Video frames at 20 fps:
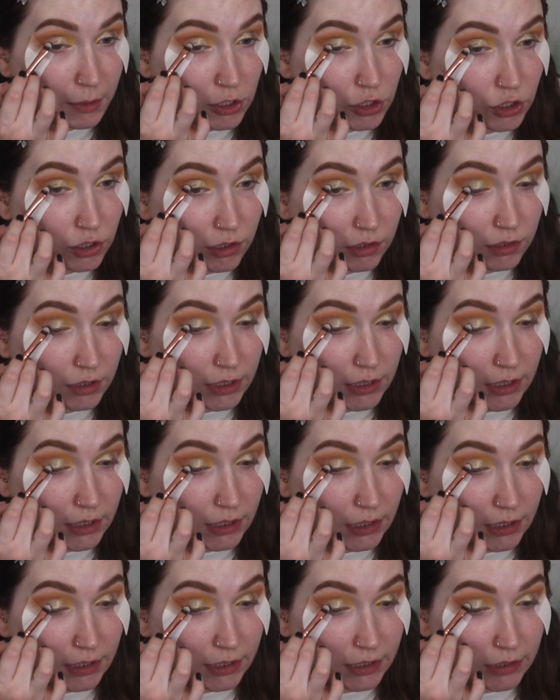but surely,
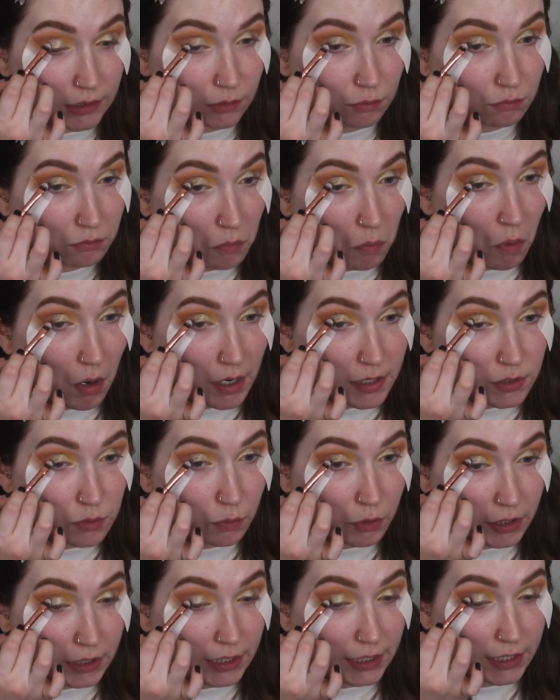he was
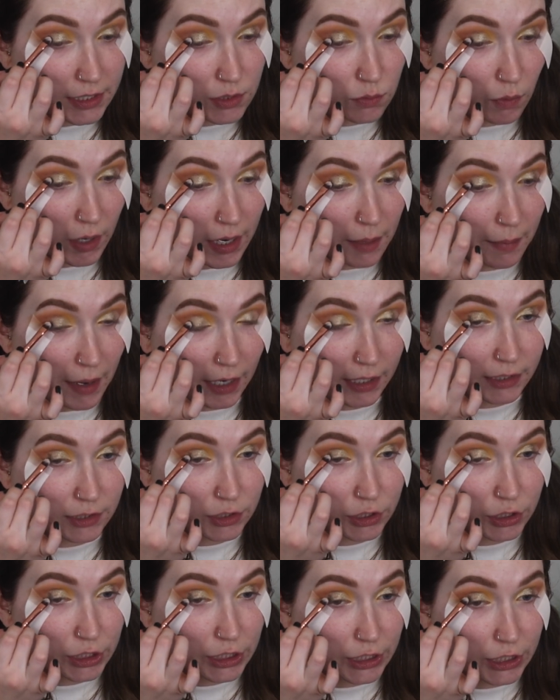working his way back
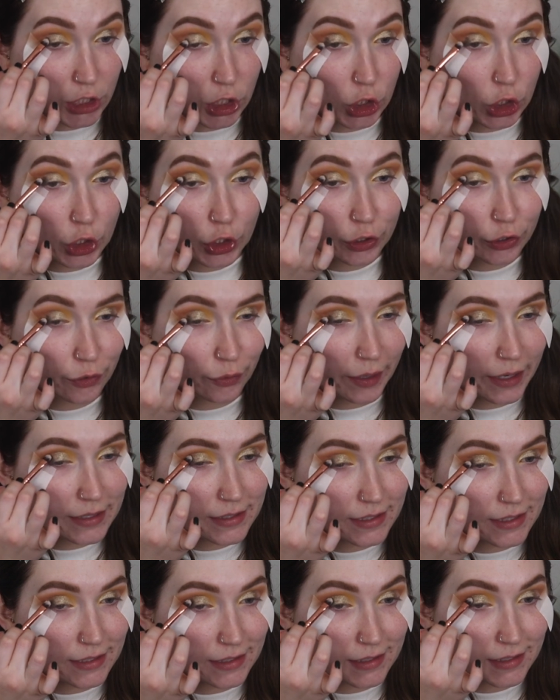into the good
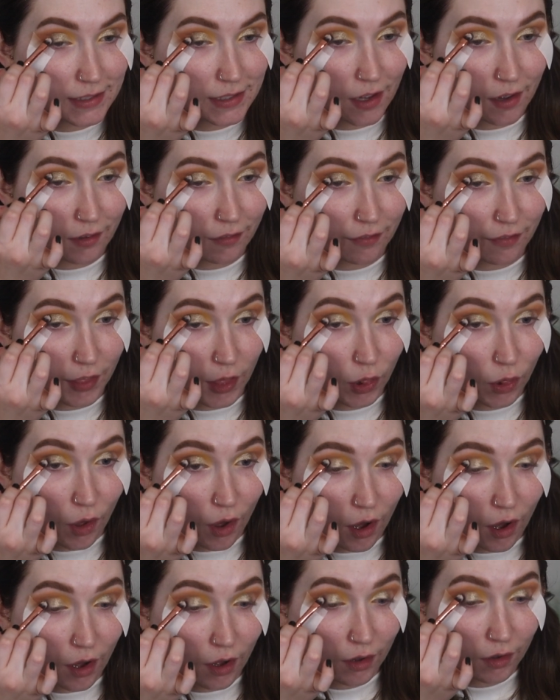graces of the
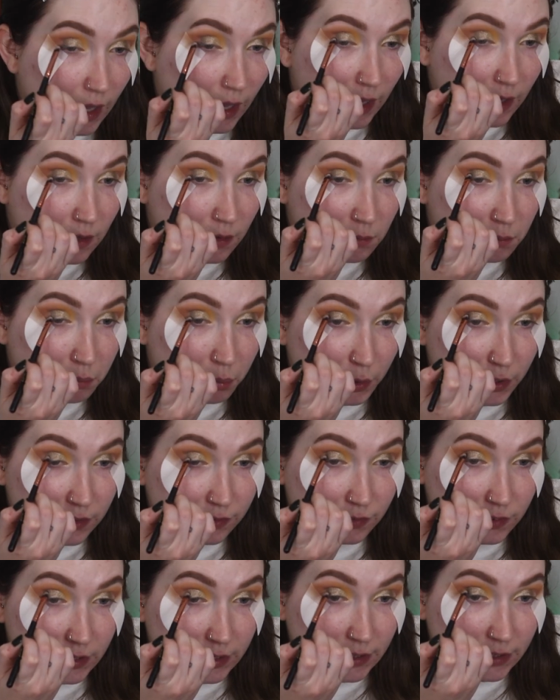law. And
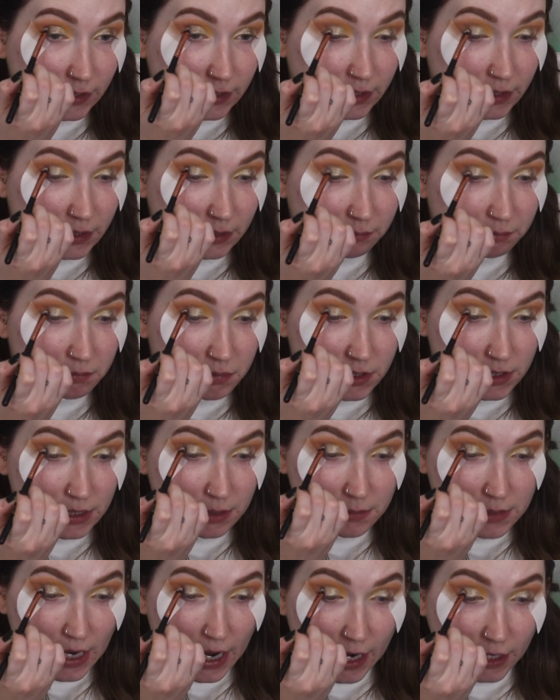briefly, he
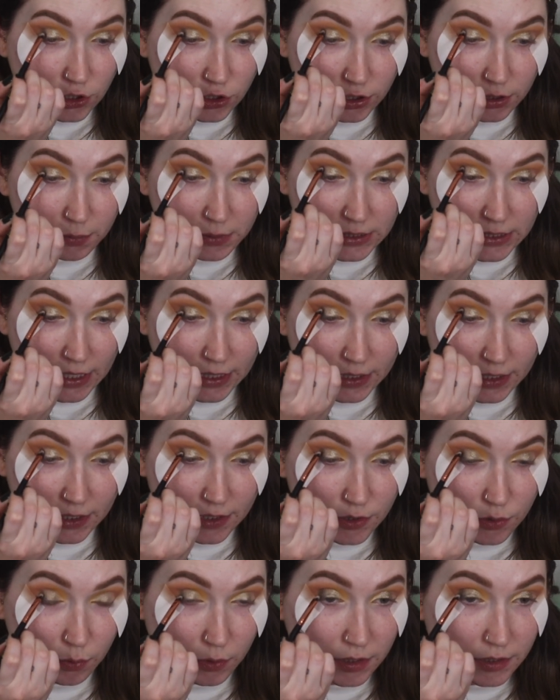seemed to actually be taking
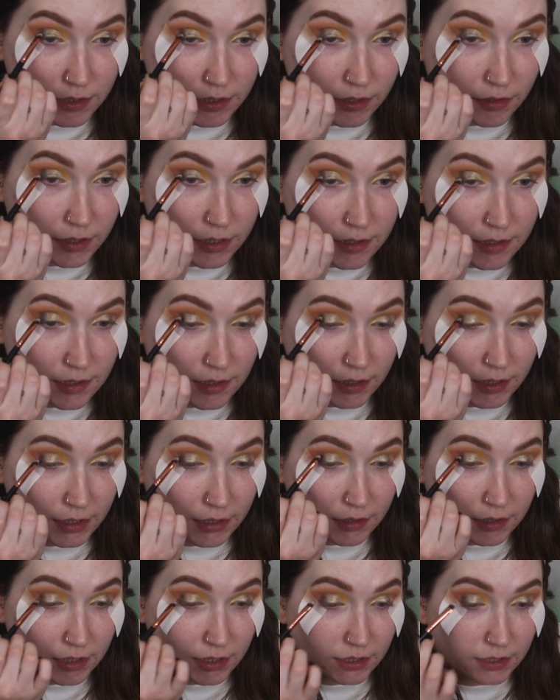his work
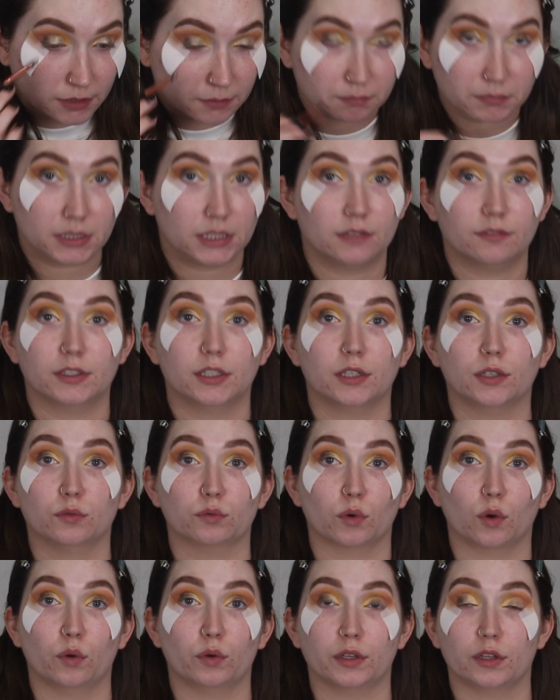seriously. He even
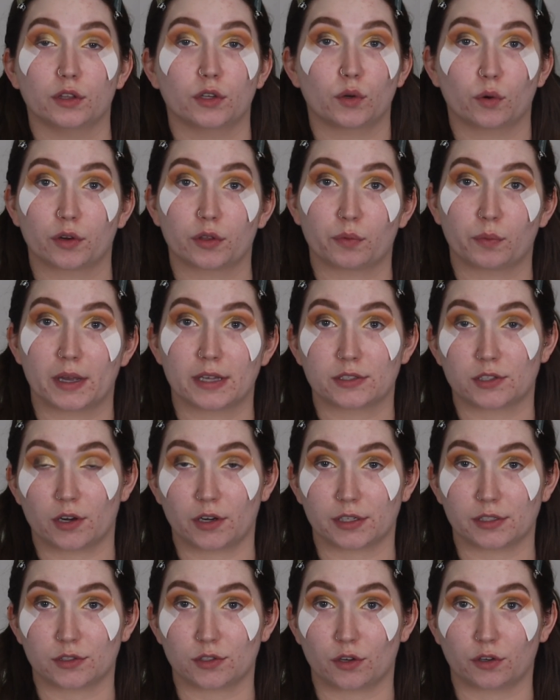enrolled in the Northwest
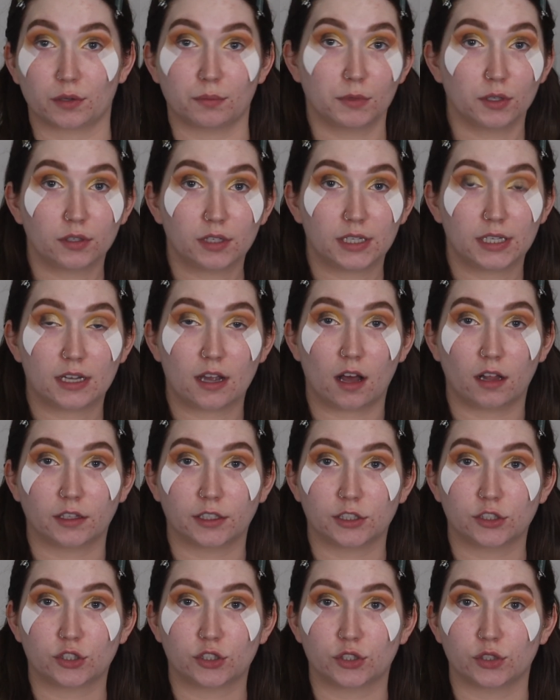Arkansas Community
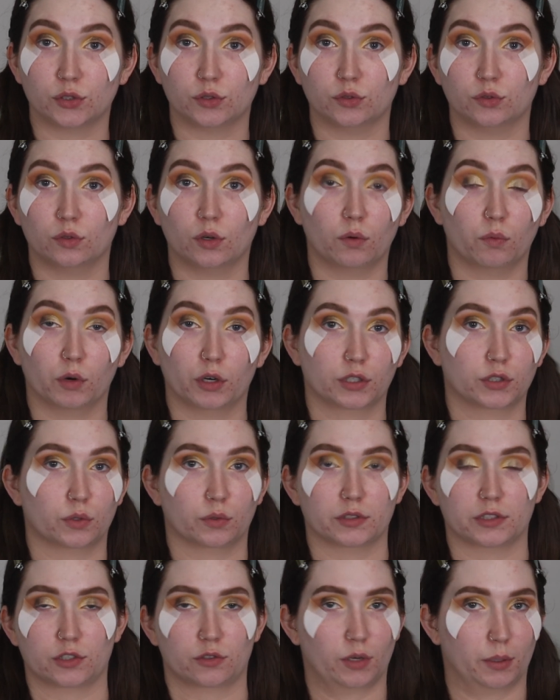College to work
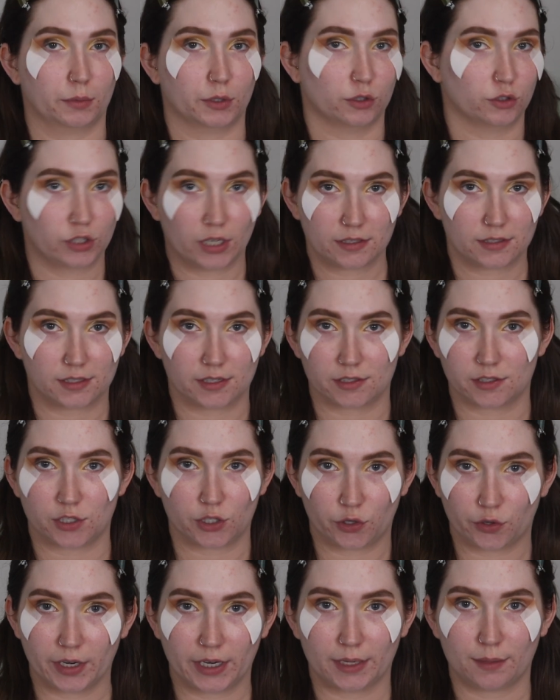towards a criminal justice
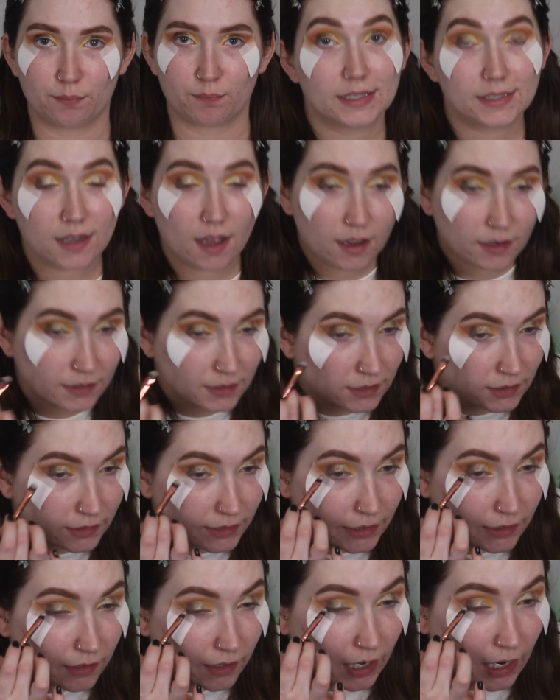degree. It's
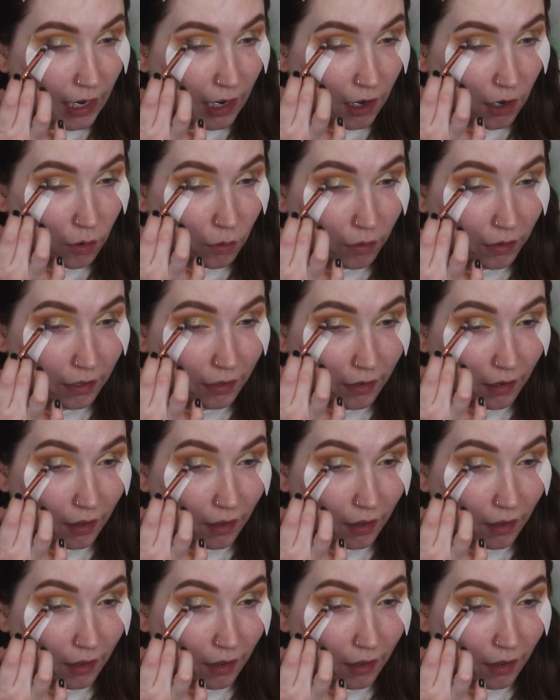unclear how